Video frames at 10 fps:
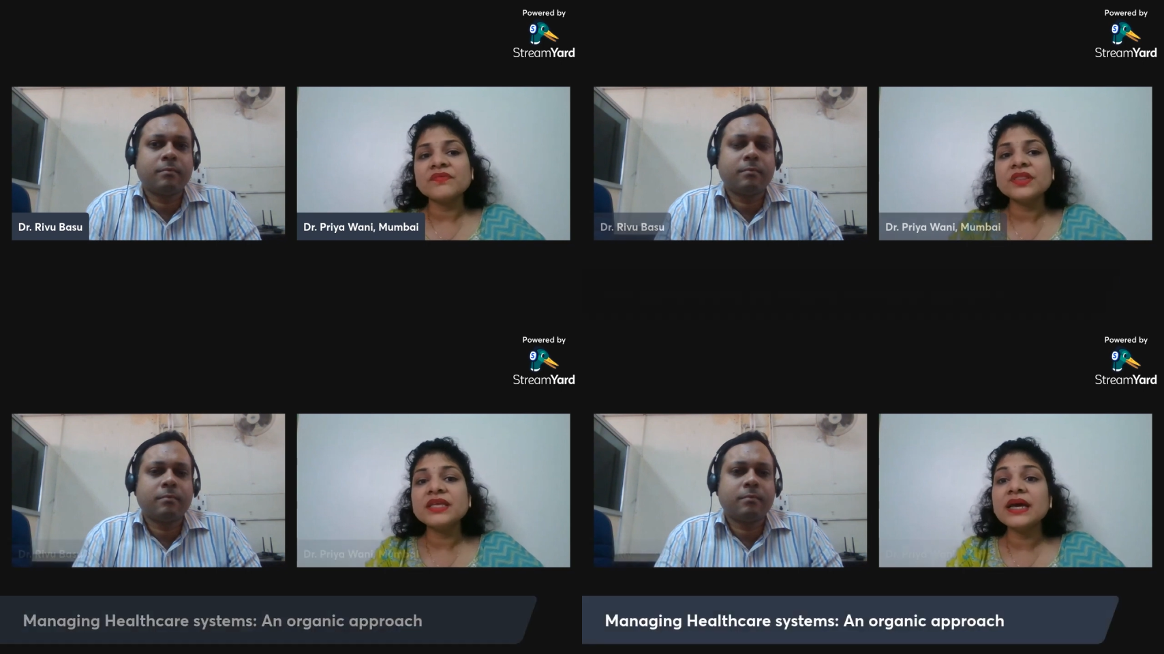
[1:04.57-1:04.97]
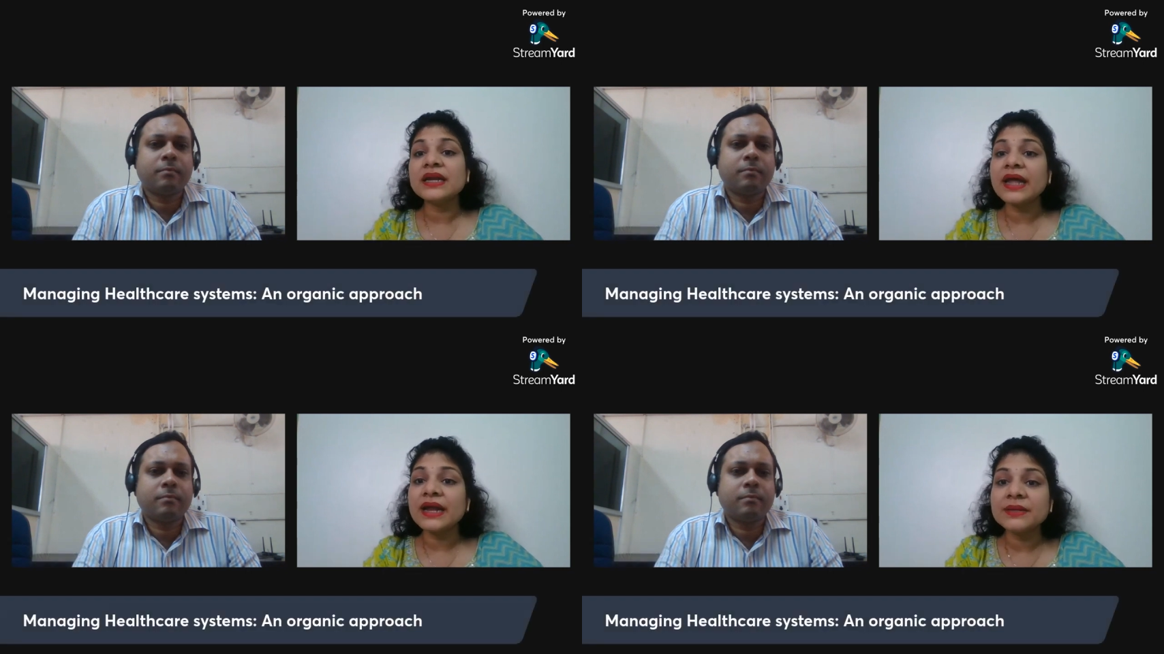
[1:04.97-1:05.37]
Speaker 1: with the
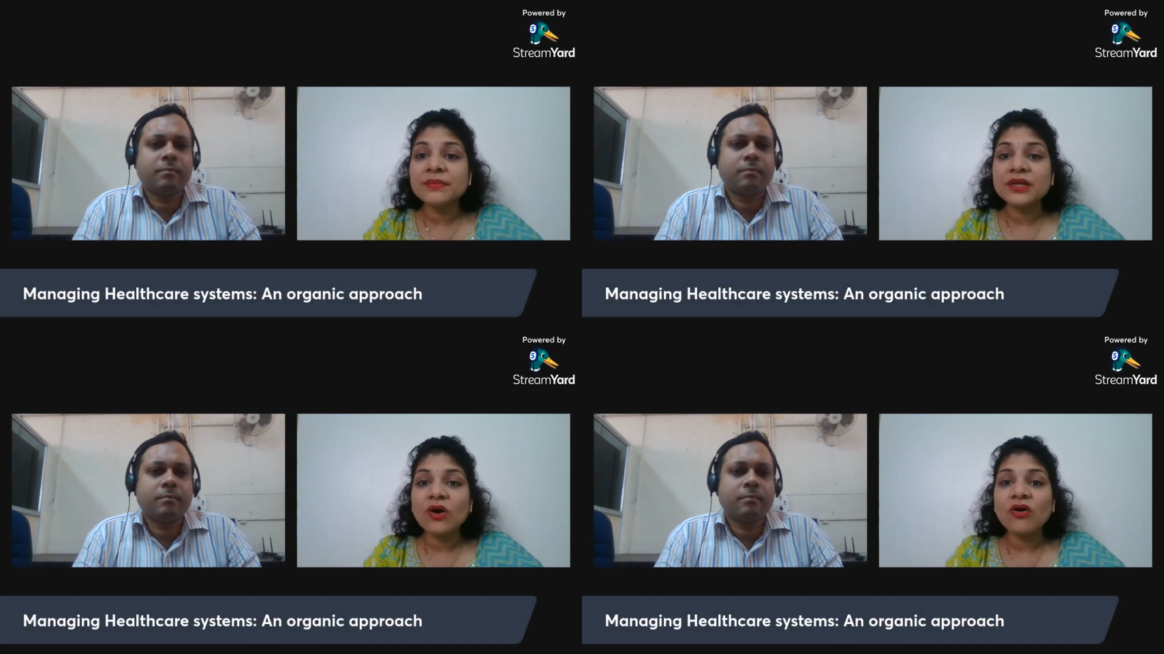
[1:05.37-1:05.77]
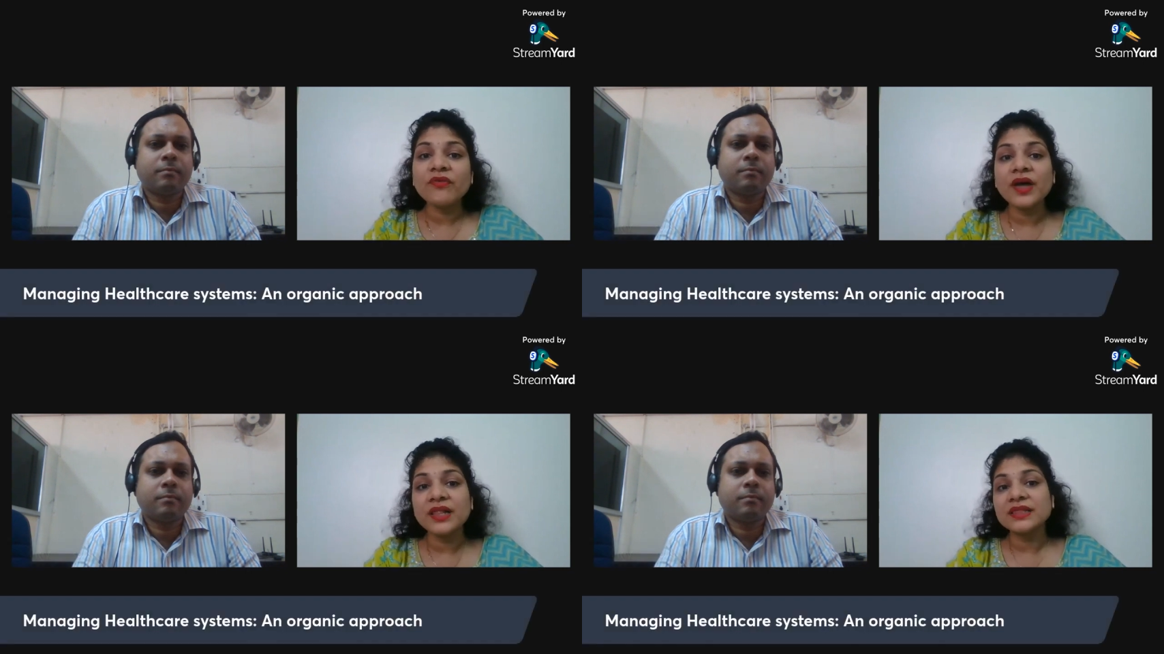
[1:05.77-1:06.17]
anatomy of
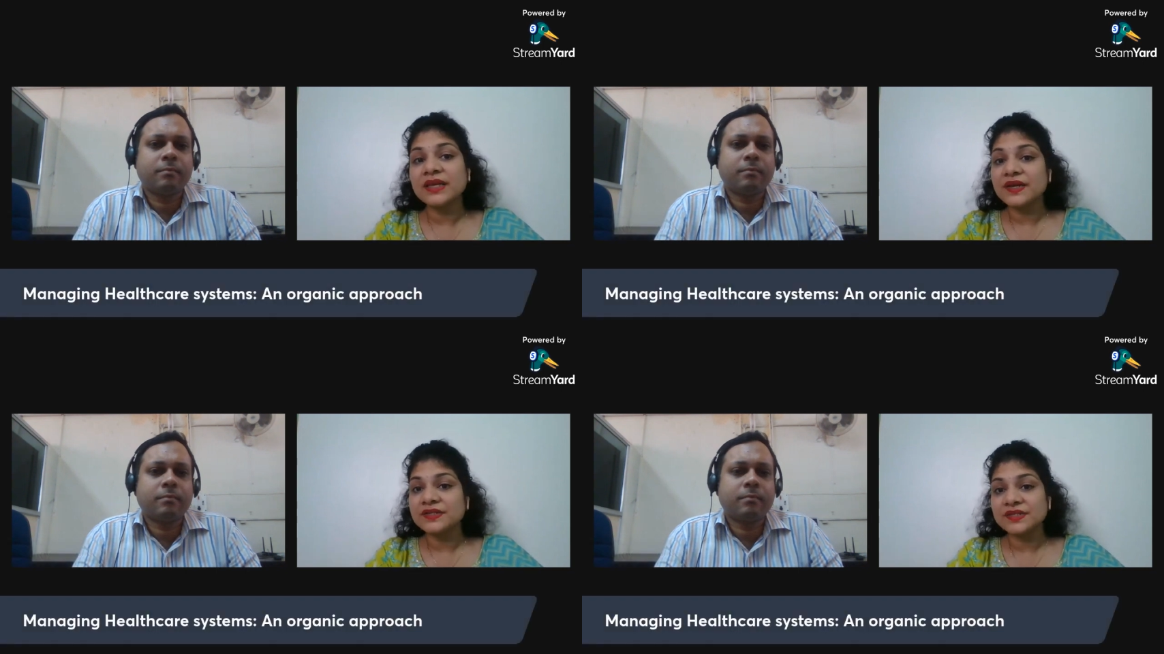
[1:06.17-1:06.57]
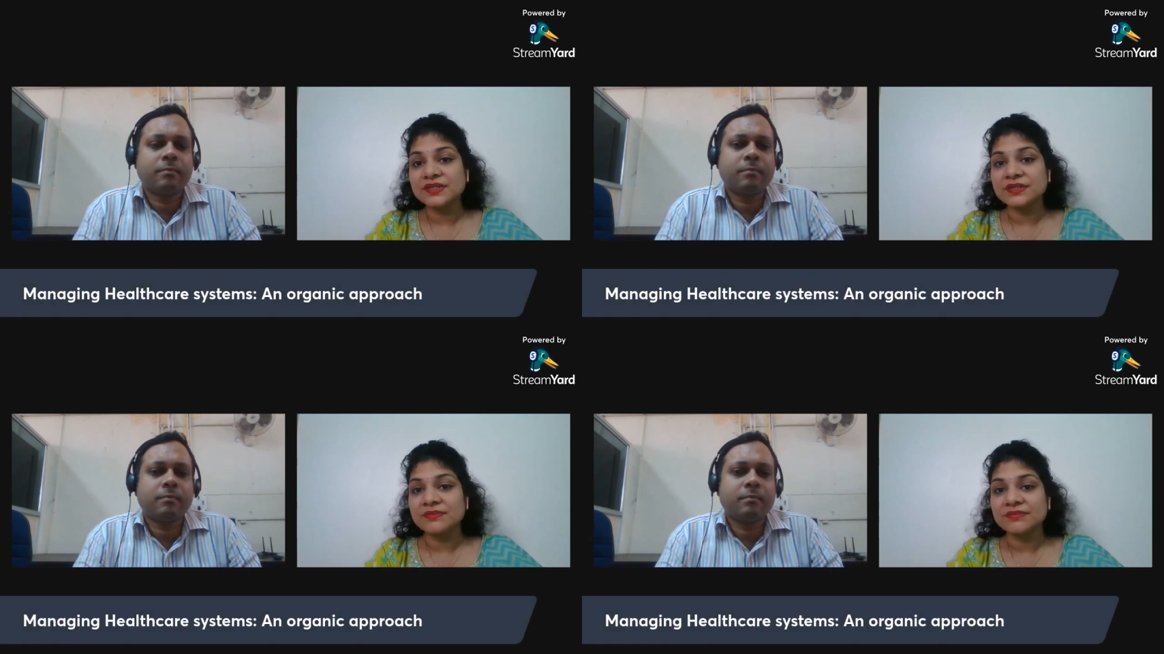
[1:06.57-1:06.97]
healthcare
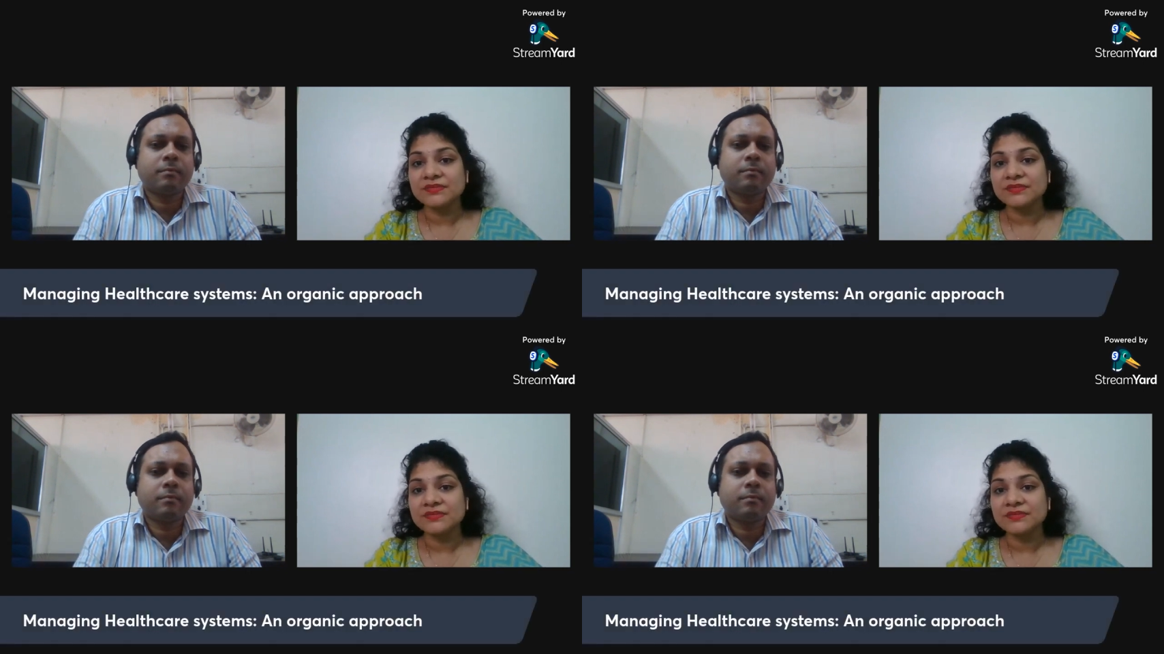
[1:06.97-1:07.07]
system?